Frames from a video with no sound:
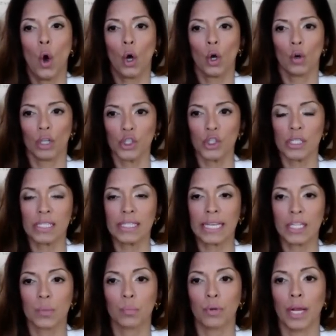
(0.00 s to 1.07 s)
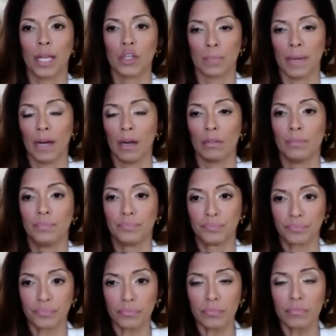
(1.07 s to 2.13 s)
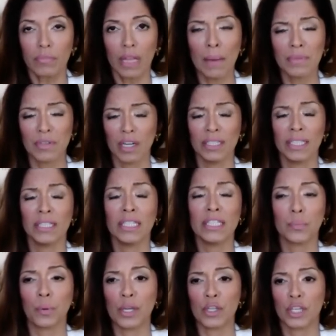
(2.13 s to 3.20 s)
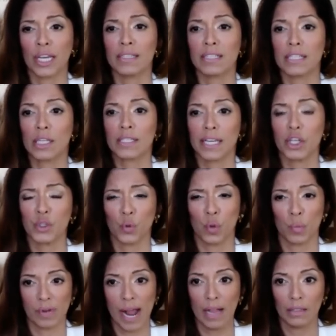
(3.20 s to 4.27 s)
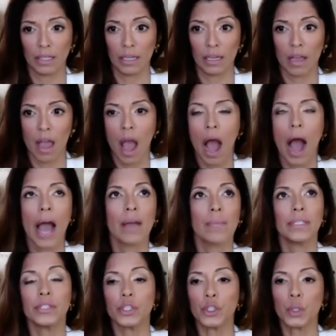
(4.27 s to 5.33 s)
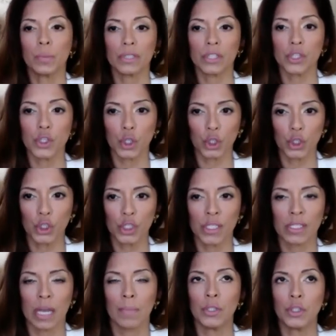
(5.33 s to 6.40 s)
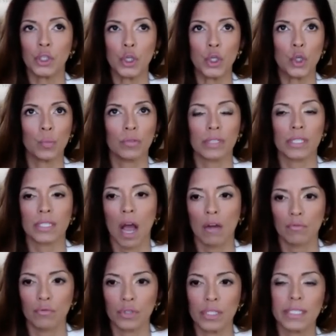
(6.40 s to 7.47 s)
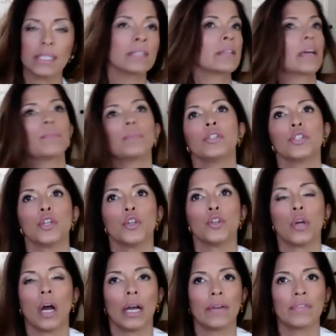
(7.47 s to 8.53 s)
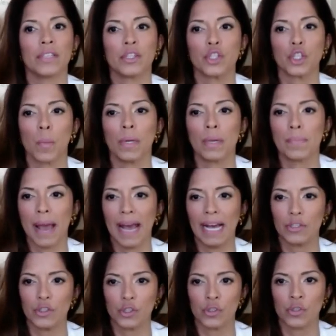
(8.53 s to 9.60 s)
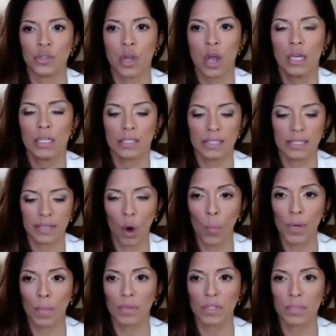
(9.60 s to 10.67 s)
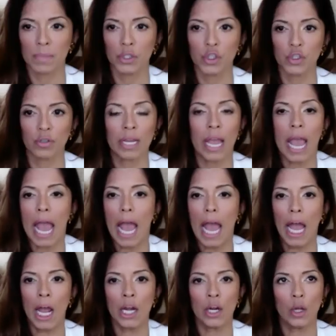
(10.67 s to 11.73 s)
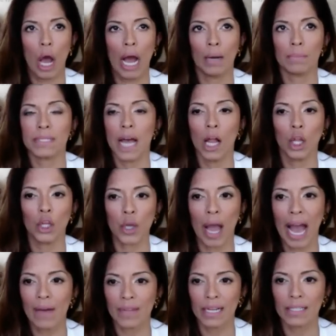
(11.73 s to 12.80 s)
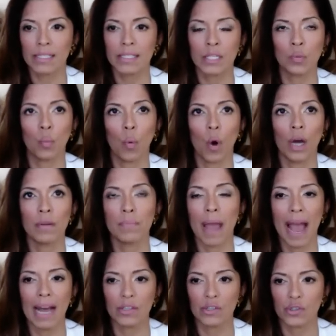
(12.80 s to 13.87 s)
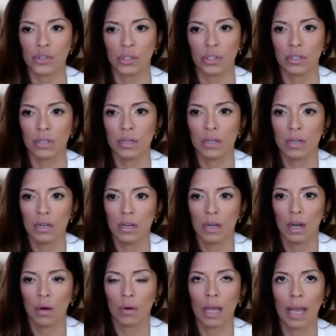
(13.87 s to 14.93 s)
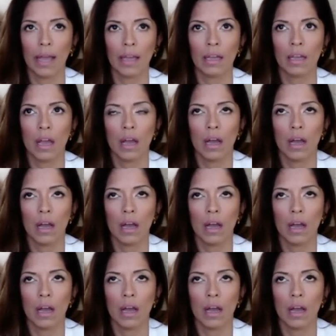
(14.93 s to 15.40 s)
Christians need to preach about against sexual immorality. I've been to numerous churches. I've been to numerous conferences. I've seen so many pastors since I opened up this ministry, and I'm telling you, I have not seen one pastor. Okay.